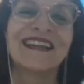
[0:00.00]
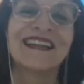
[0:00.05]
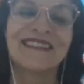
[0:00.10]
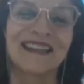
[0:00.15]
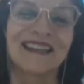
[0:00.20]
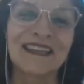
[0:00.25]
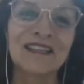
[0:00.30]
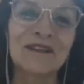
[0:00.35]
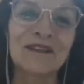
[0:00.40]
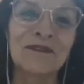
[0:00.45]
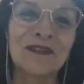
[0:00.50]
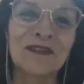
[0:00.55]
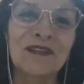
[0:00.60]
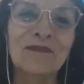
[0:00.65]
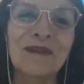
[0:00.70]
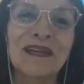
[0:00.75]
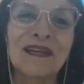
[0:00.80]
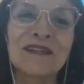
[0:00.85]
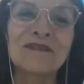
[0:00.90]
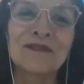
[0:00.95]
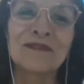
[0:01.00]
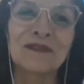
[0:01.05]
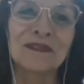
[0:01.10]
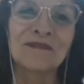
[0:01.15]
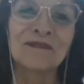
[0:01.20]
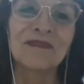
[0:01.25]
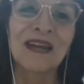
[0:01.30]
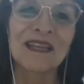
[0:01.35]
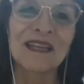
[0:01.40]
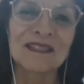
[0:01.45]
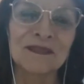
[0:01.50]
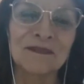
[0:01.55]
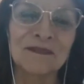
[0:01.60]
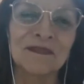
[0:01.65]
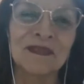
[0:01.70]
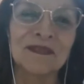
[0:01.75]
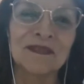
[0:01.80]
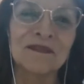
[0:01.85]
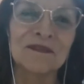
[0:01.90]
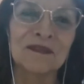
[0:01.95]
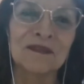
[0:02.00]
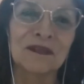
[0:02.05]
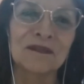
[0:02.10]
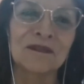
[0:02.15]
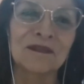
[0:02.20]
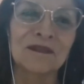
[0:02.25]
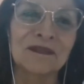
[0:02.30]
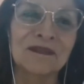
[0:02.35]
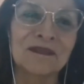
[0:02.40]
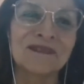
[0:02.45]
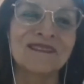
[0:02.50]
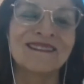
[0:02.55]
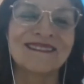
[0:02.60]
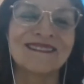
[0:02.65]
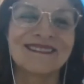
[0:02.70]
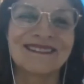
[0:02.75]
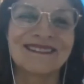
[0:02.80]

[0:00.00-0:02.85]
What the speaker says: Thank you very much for inviting me to talk to you.